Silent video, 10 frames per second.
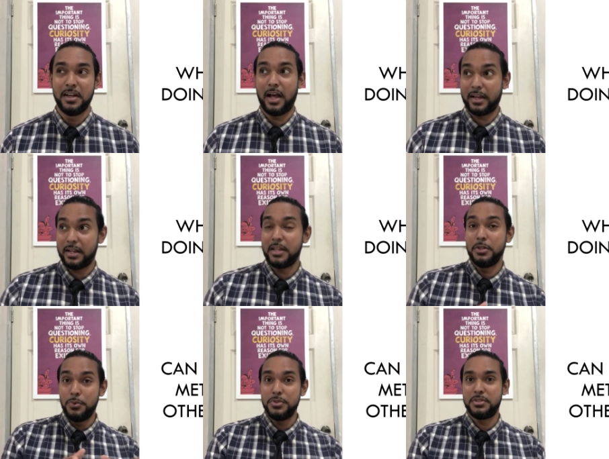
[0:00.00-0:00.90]
And can I
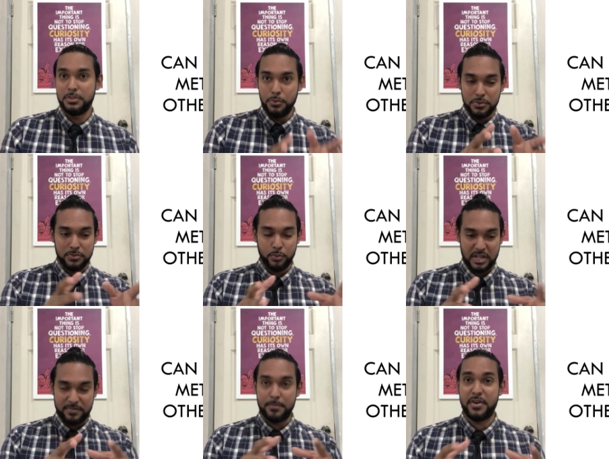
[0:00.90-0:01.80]
use, use
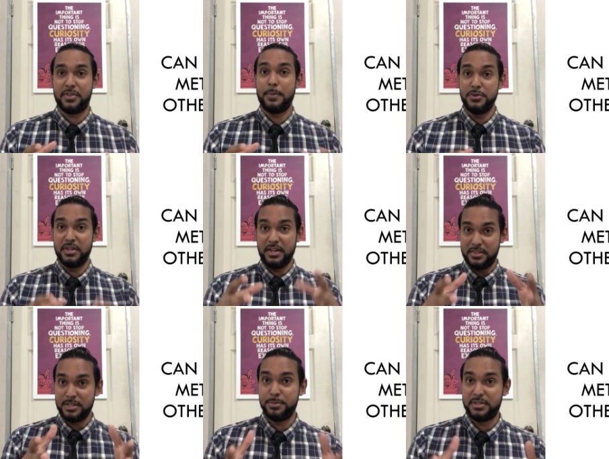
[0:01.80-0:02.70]
whatever method I'm using in
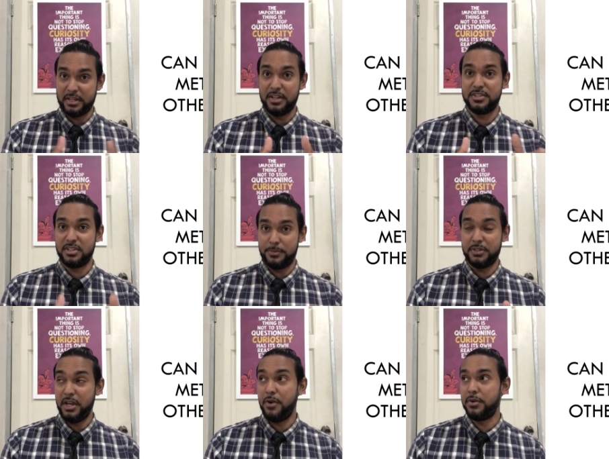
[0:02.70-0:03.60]
this particular
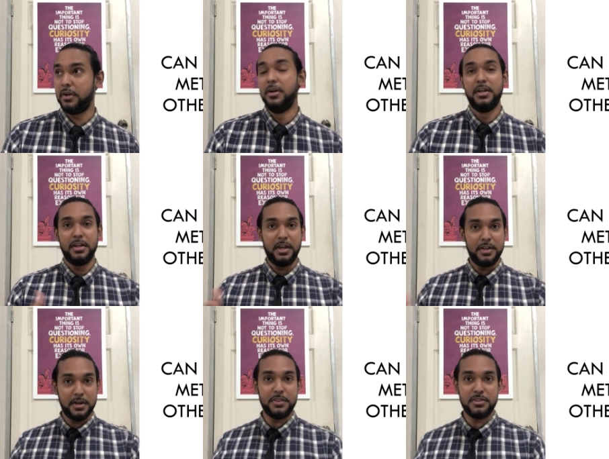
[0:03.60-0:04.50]
subject area in
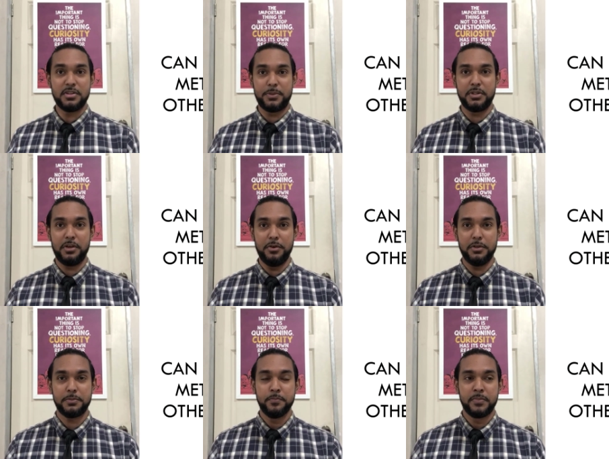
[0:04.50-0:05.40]
other subject areas?